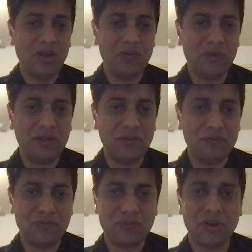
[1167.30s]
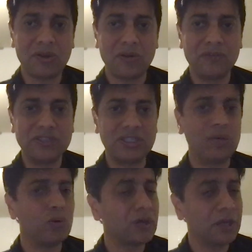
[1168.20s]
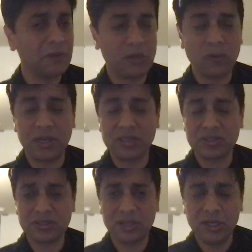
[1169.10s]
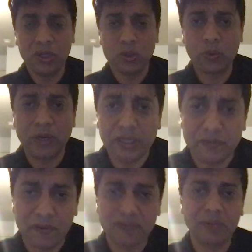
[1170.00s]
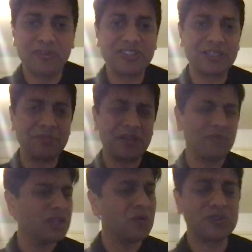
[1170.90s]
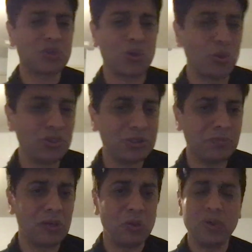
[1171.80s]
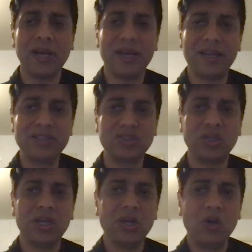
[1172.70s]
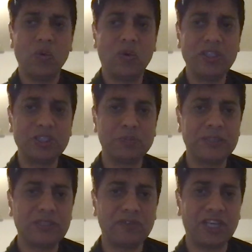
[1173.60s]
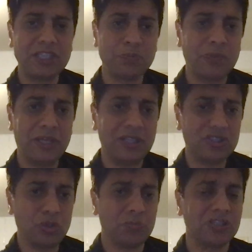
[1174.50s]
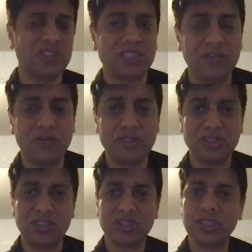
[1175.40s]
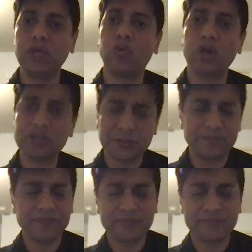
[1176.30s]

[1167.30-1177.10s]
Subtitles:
we thought of visiting Lucca. It was 25th of December. Everything was closed, but Lucca has one specific experience you must see, which is the city walls.